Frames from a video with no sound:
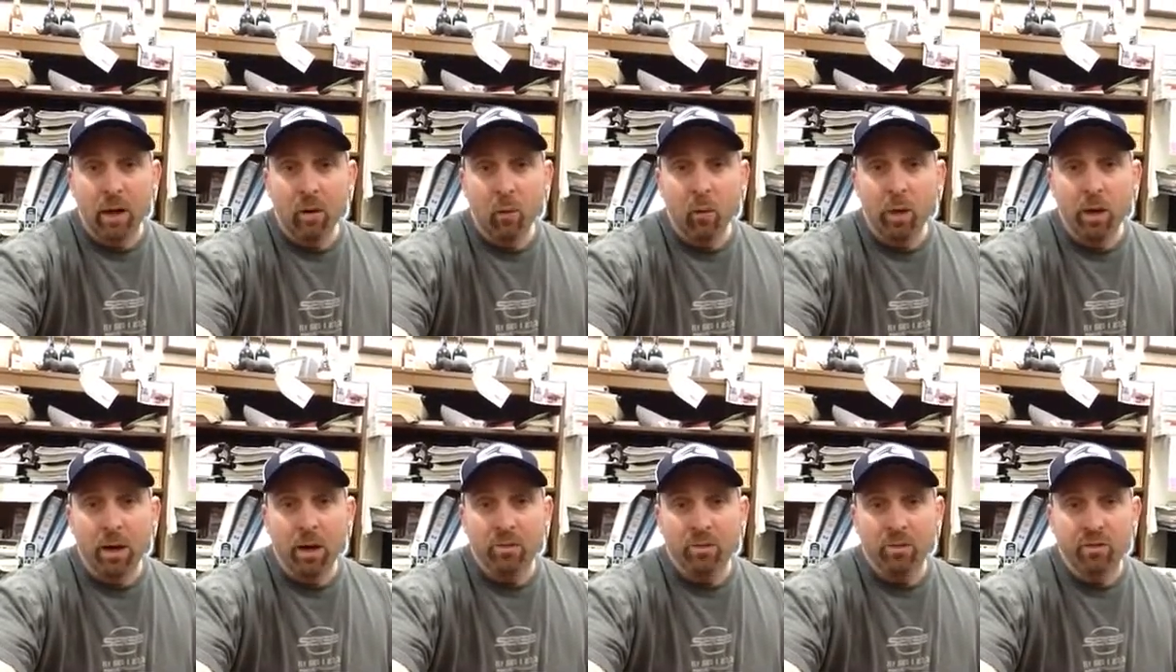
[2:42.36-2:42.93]

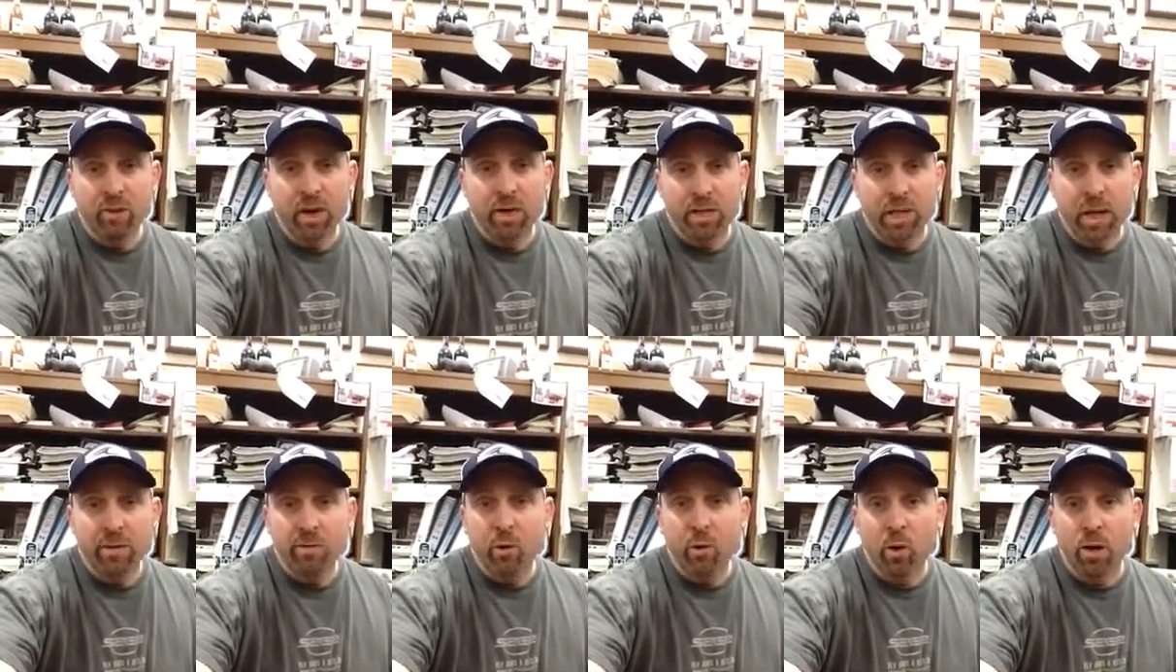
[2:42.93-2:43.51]
We are set to
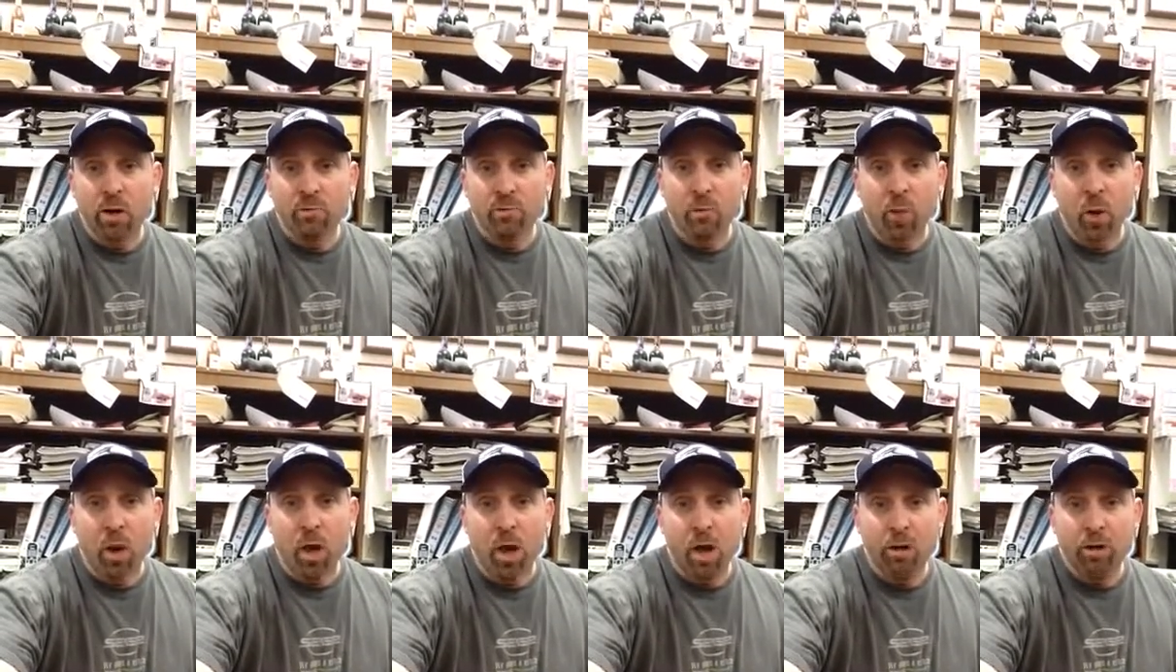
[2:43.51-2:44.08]
have a great
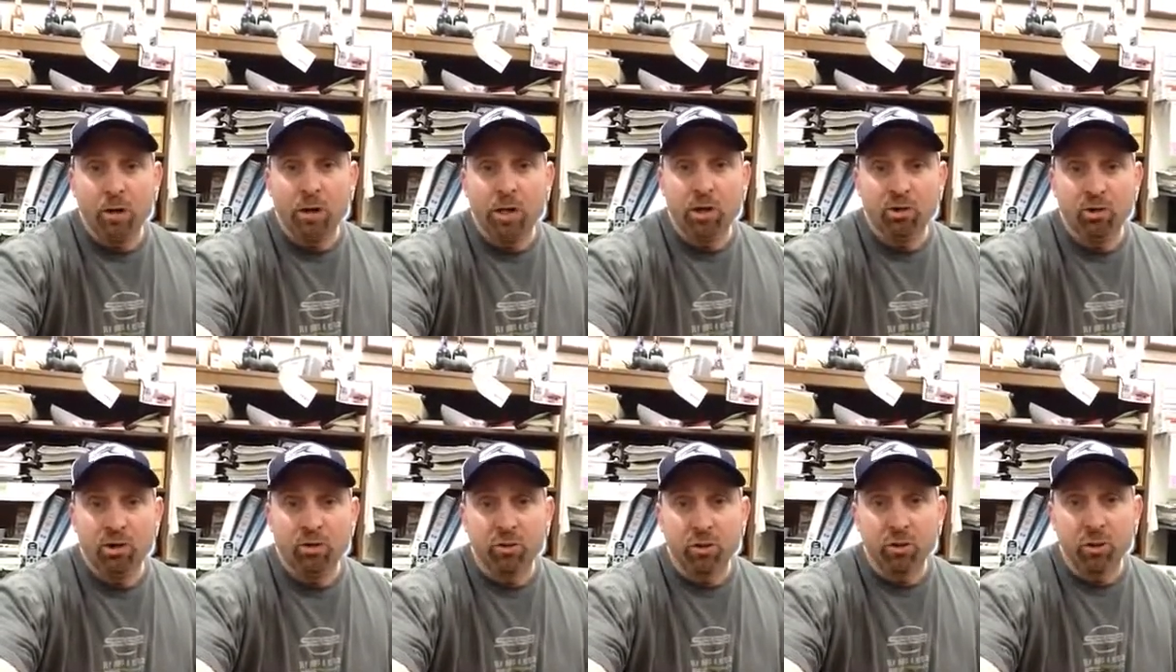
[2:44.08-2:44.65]
fall. Conditions